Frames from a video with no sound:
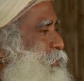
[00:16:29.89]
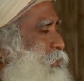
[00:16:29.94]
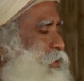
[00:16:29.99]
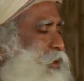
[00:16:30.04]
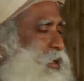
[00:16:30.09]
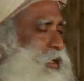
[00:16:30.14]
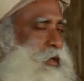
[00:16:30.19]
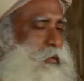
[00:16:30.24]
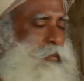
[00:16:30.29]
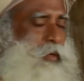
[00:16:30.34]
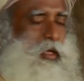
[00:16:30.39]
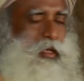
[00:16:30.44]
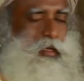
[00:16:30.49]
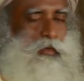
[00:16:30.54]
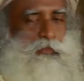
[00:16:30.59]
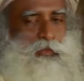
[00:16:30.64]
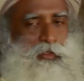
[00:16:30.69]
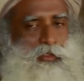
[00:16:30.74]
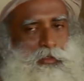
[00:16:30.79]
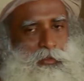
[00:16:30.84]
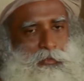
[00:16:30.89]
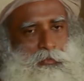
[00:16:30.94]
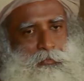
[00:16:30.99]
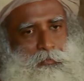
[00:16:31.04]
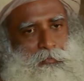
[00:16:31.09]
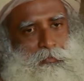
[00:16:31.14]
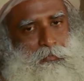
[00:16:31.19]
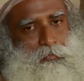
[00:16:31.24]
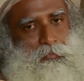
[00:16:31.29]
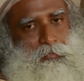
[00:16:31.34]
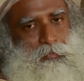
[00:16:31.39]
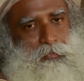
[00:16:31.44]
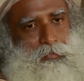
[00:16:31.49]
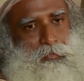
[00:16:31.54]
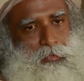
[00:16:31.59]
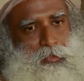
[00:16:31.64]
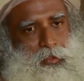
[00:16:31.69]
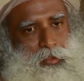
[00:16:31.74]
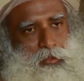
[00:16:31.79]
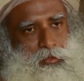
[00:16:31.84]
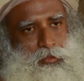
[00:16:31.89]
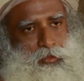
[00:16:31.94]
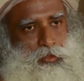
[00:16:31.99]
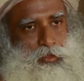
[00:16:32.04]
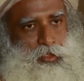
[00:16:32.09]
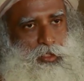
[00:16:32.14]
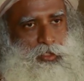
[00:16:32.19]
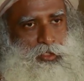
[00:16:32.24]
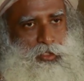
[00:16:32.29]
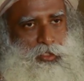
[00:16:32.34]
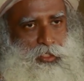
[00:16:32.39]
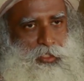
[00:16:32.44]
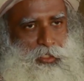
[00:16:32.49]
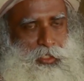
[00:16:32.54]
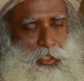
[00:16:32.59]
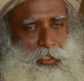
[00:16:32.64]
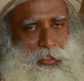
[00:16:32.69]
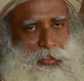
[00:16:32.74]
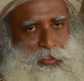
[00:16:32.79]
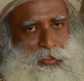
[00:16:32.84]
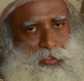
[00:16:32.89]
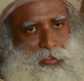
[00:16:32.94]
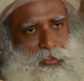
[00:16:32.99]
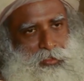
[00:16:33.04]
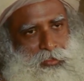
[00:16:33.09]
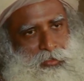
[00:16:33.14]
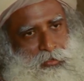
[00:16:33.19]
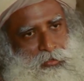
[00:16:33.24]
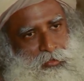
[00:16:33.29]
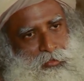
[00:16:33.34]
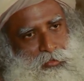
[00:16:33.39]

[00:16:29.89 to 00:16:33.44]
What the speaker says: or Linga Bhairavi. So these 3 days,